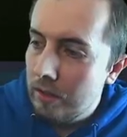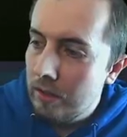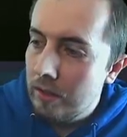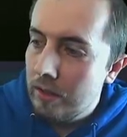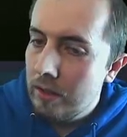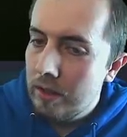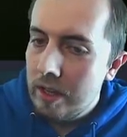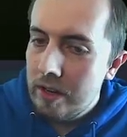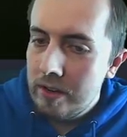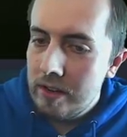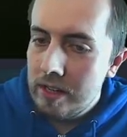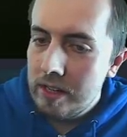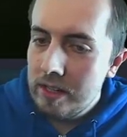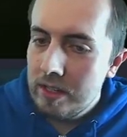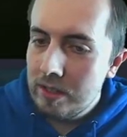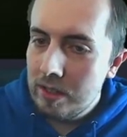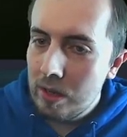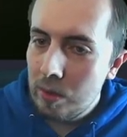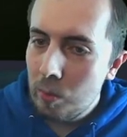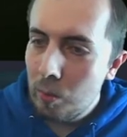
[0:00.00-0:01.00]
There
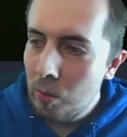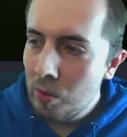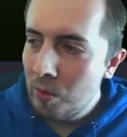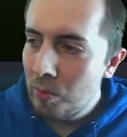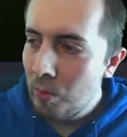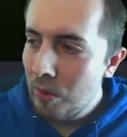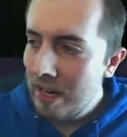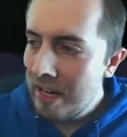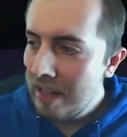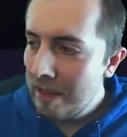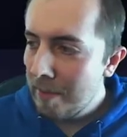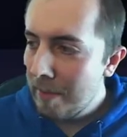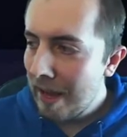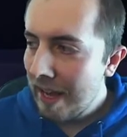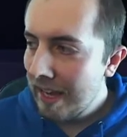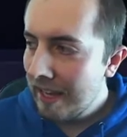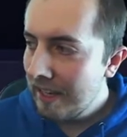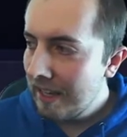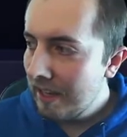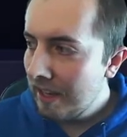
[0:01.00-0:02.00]
is 1 win in the
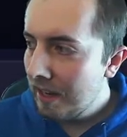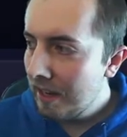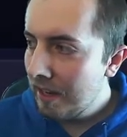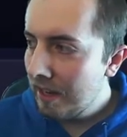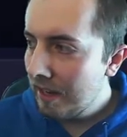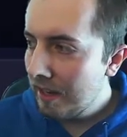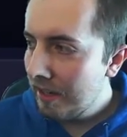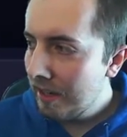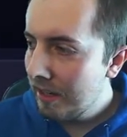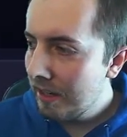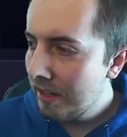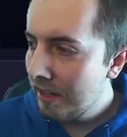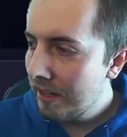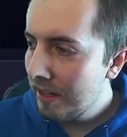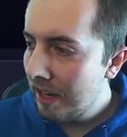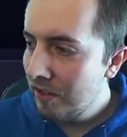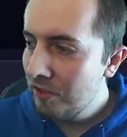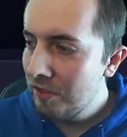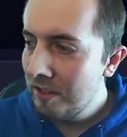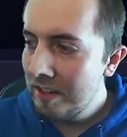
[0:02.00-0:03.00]
bag.
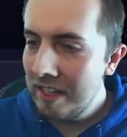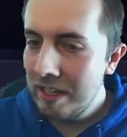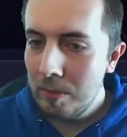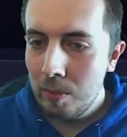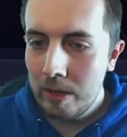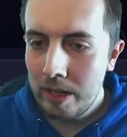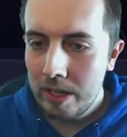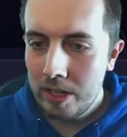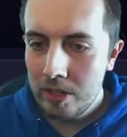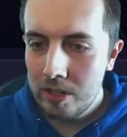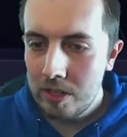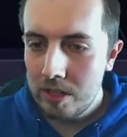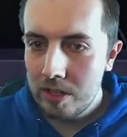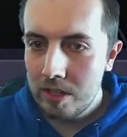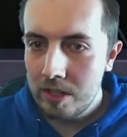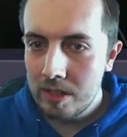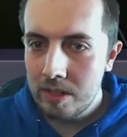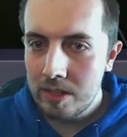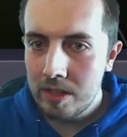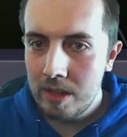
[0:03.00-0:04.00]
I really wish
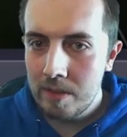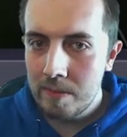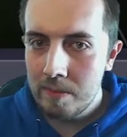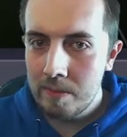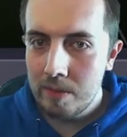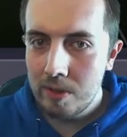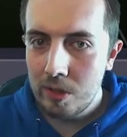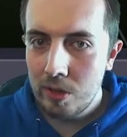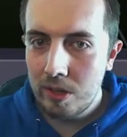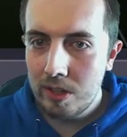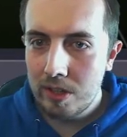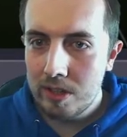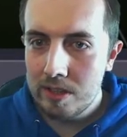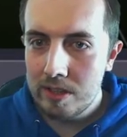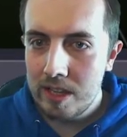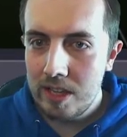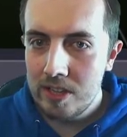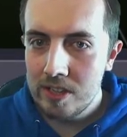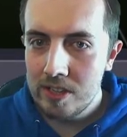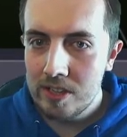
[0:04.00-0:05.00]
that you could
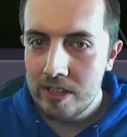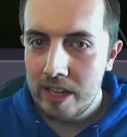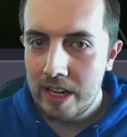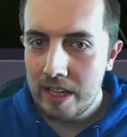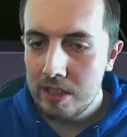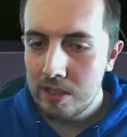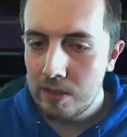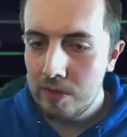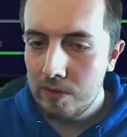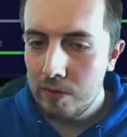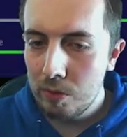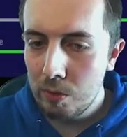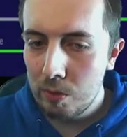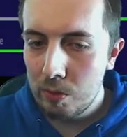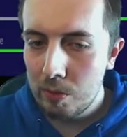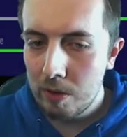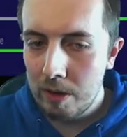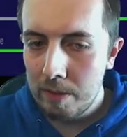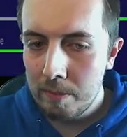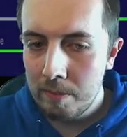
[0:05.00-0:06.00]
see stats
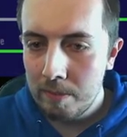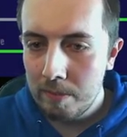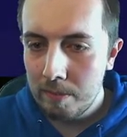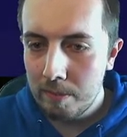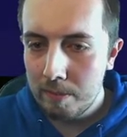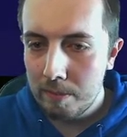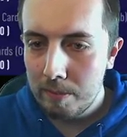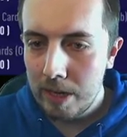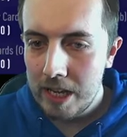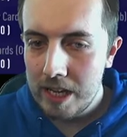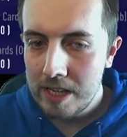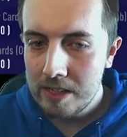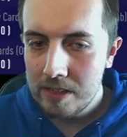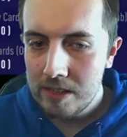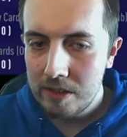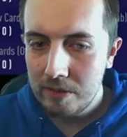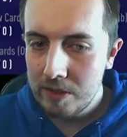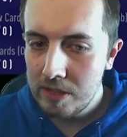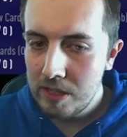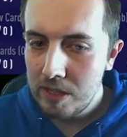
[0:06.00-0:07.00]
for players that
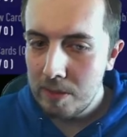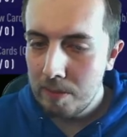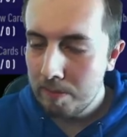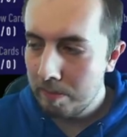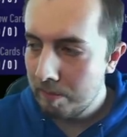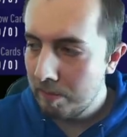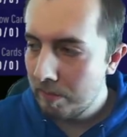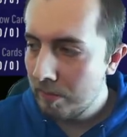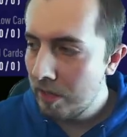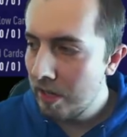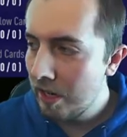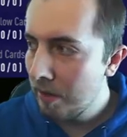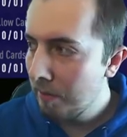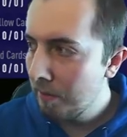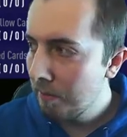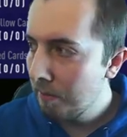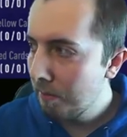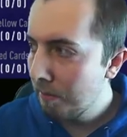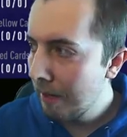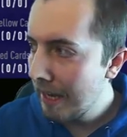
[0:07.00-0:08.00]
obviously, you know,
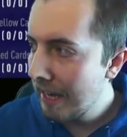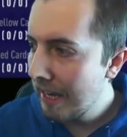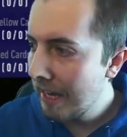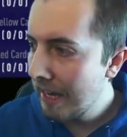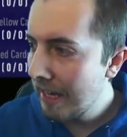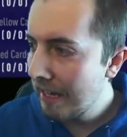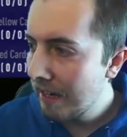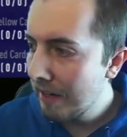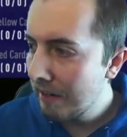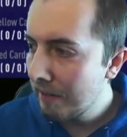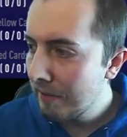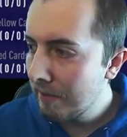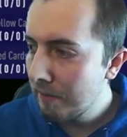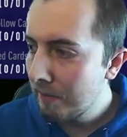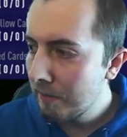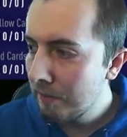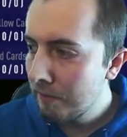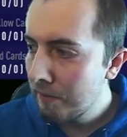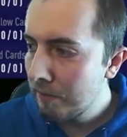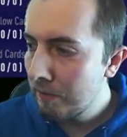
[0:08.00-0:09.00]
playing in like
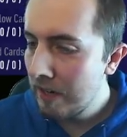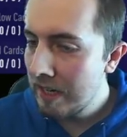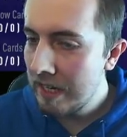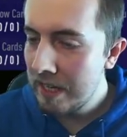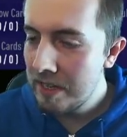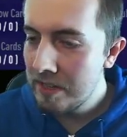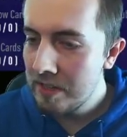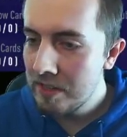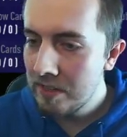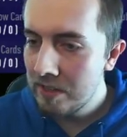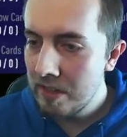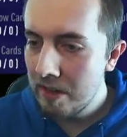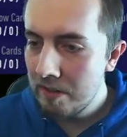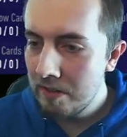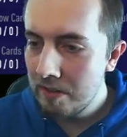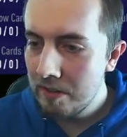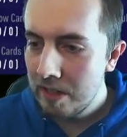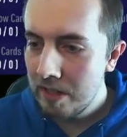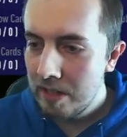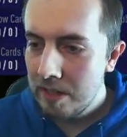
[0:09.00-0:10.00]
friendlies and stuff,
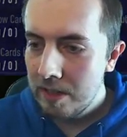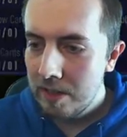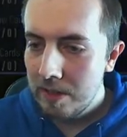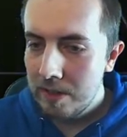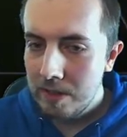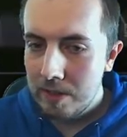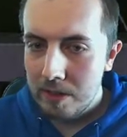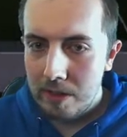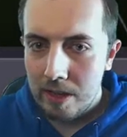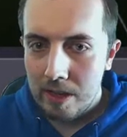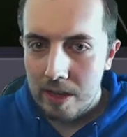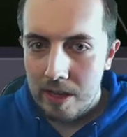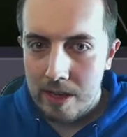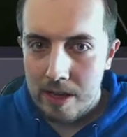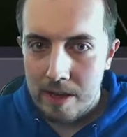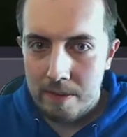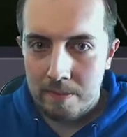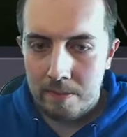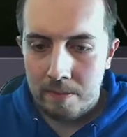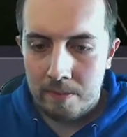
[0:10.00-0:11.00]

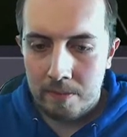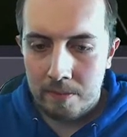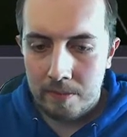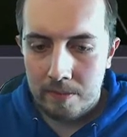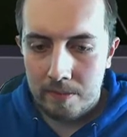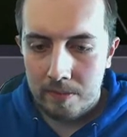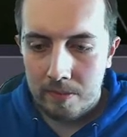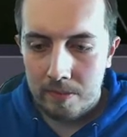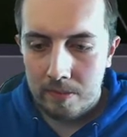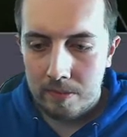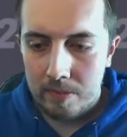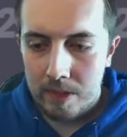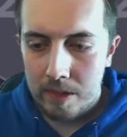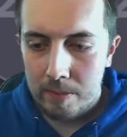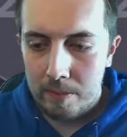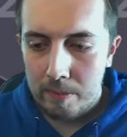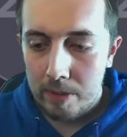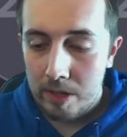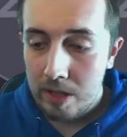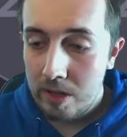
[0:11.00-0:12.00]

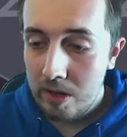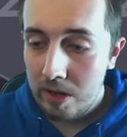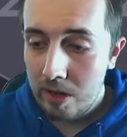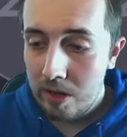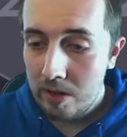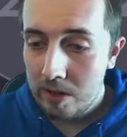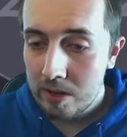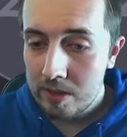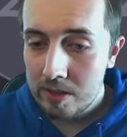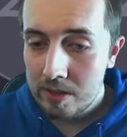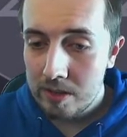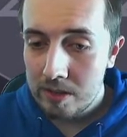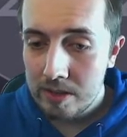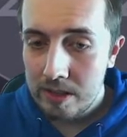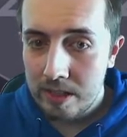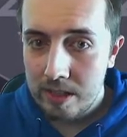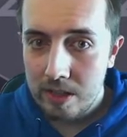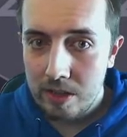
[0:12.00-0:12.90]
but you can't, sadly.